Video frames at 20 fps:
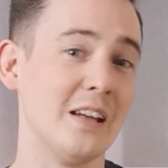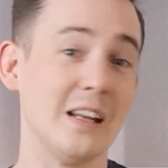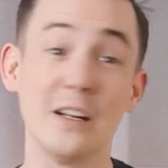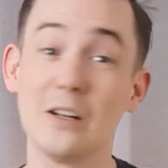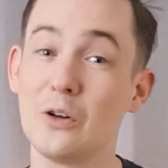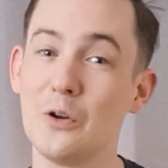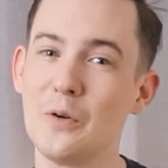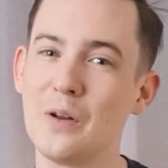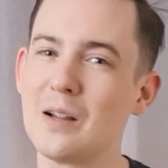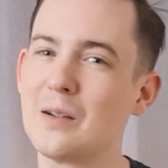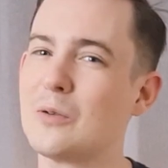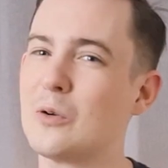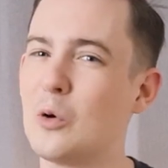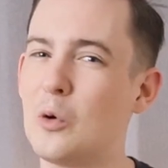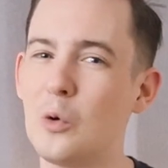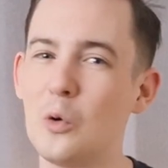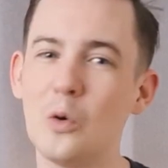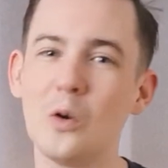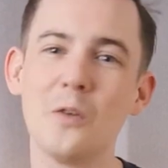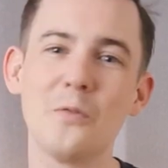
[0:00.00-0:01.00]
including
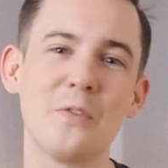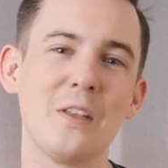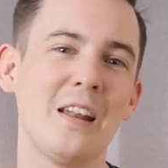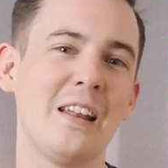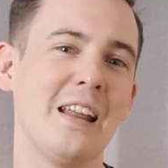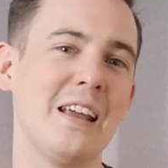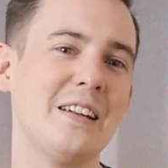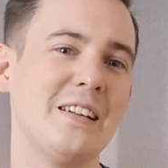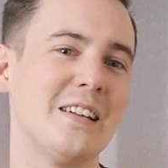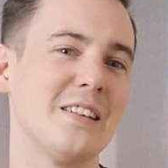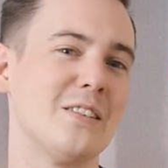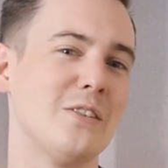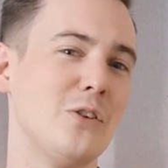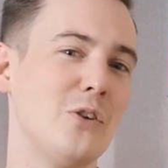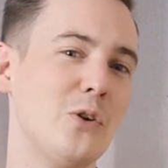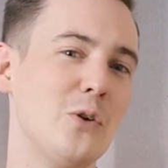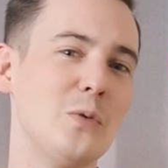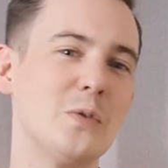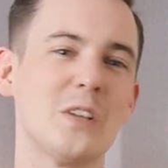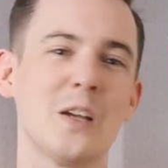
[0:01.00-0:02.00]
all of the latest
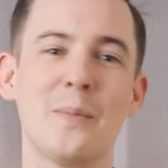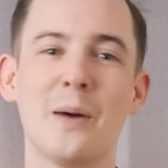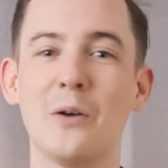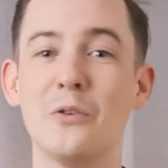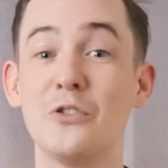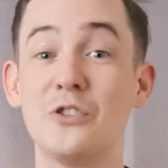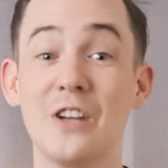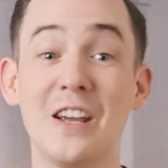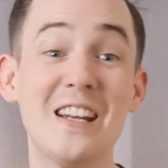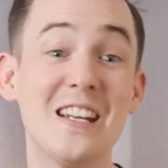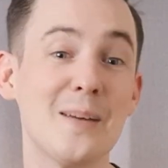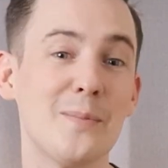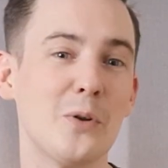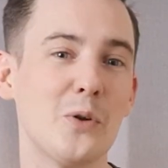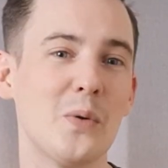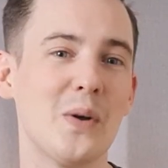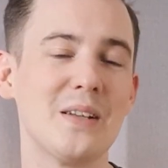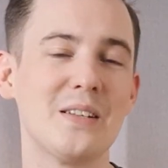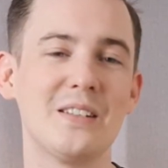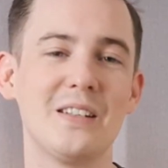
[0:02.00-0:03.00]
news about
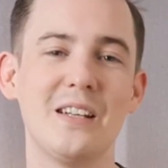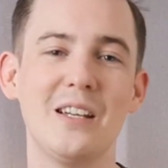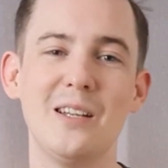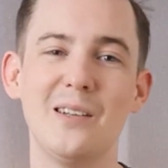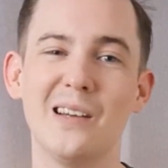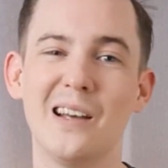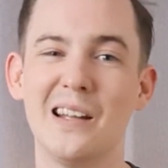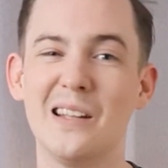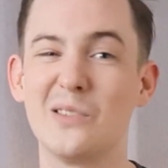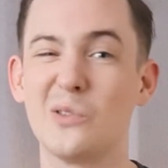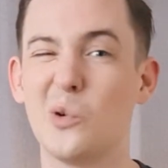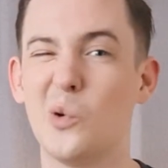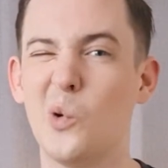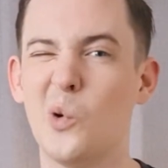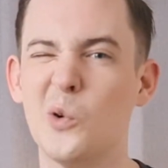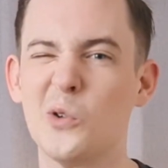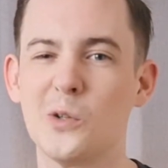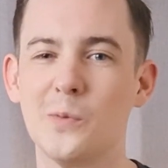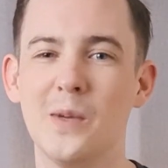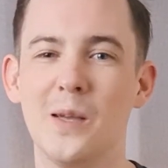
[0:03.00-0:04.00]
JWST and its
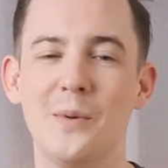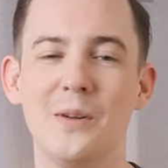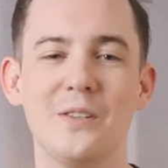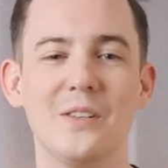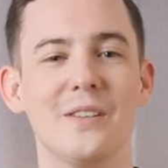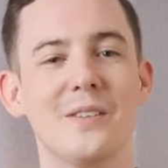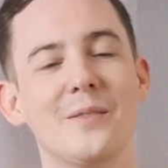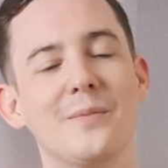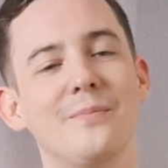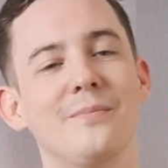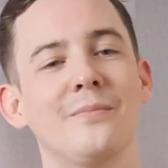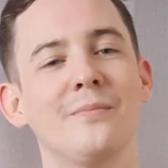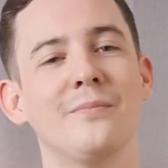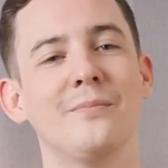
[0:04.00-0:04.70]
awesome images.